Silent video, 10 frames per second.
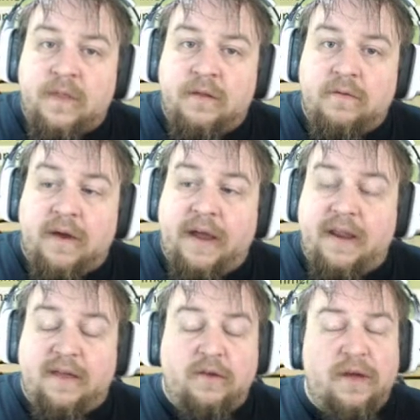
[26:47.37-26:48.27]
Right?
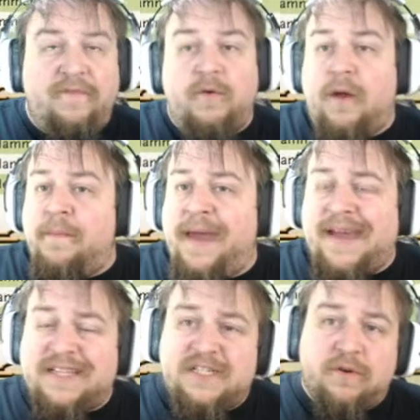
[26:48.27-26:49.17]
You, if you want to make
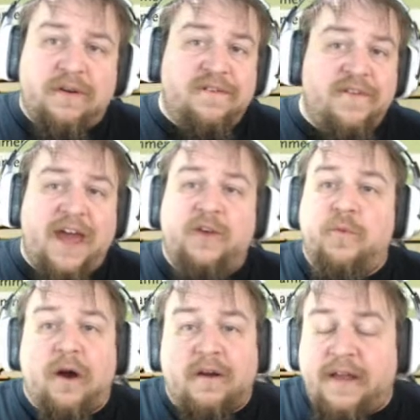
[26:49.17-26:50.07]
it sort of
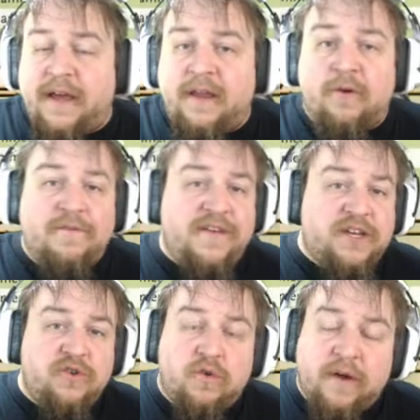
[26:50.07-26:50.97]
Edwardian or
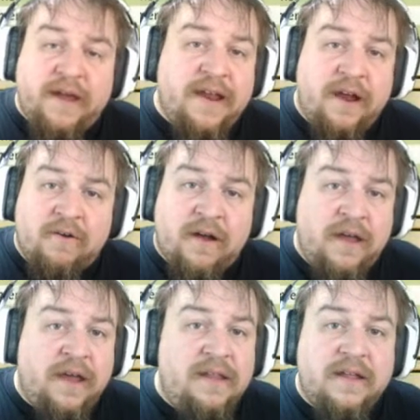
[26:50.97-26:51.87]
Victorian era
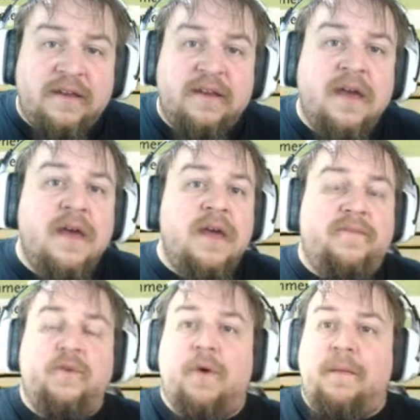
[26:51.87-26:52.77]
England, if
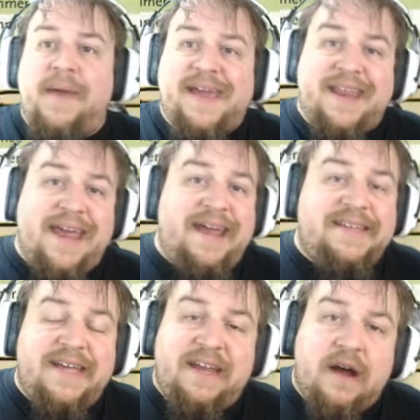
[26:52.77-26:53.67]
you want to make it
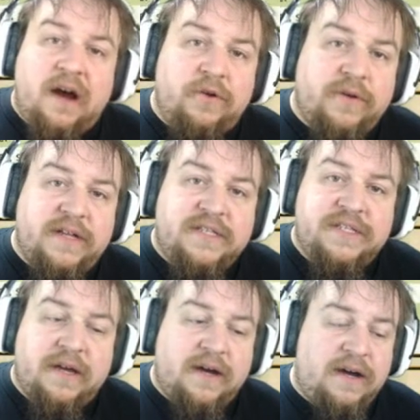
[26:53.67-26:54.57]
eighteen hundreds,
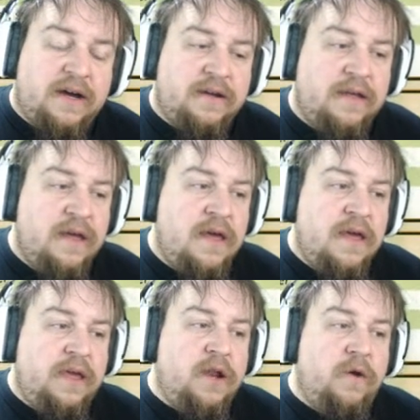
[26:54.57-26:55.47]
uh,
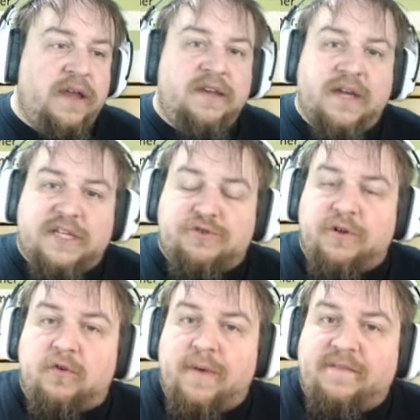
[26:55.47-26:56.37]
you know,
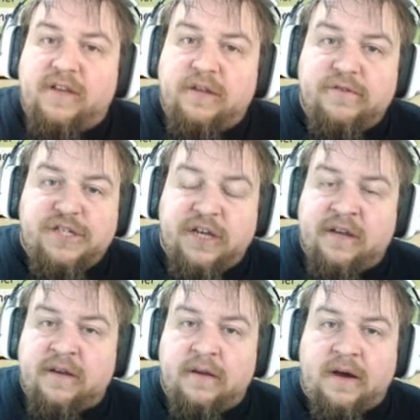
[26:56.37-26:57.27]
Industrial
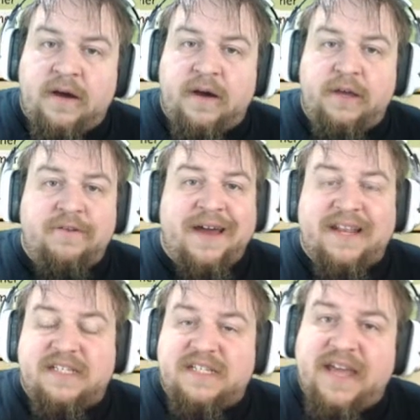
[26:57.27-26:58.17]
Revolution, uh,
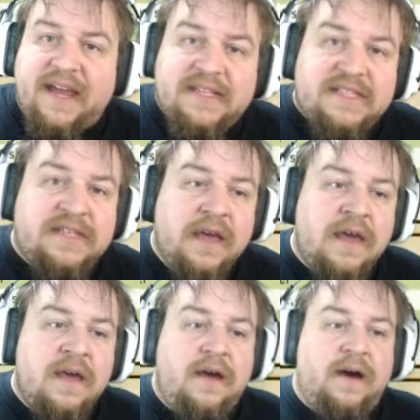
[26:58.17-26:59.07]
United States,
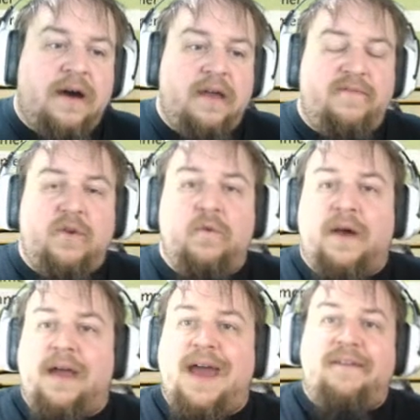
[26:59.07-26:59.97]
uh, if you want
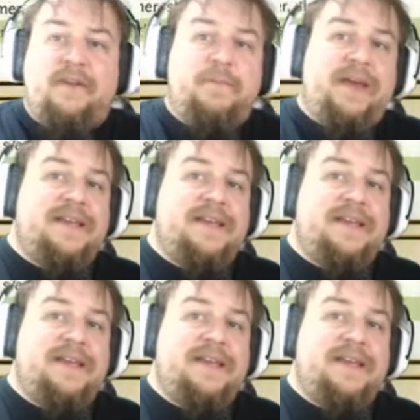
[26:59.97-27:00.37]
to have it be